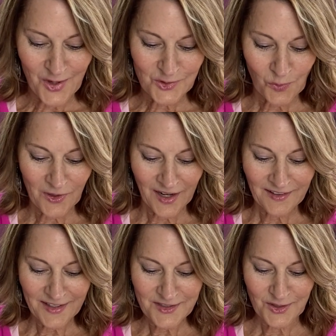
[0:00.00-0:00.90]
So what I
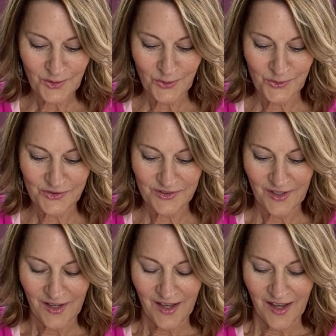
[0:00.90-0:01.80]
like to use
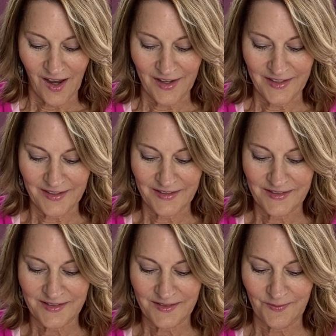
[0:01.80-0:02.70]

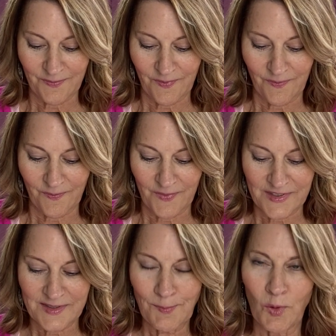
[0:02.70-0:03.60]
is the
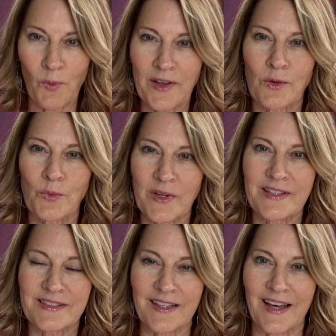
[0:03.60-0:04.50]
simple way to
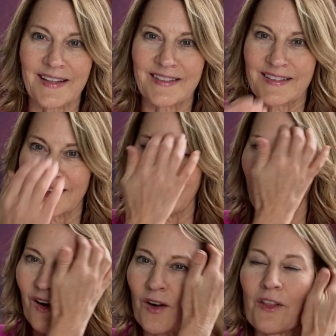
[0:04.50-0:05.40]
reset
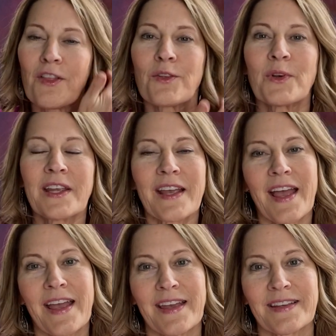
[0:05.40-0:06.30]
are the three
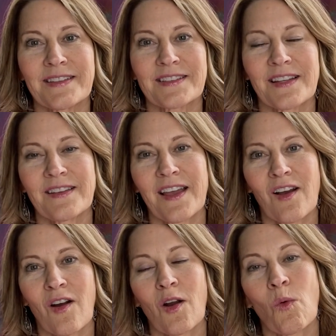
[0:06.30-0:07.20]
A's, and they
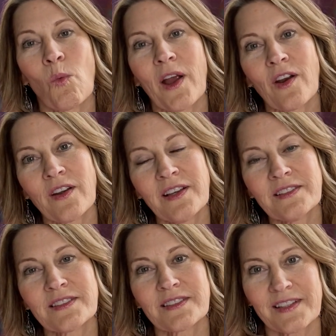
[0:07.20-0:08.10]
are
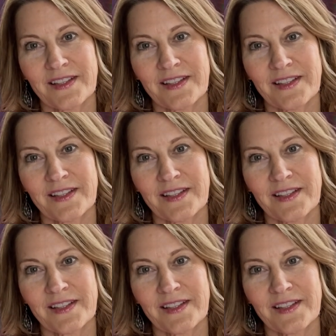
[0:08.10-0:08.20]
awareness,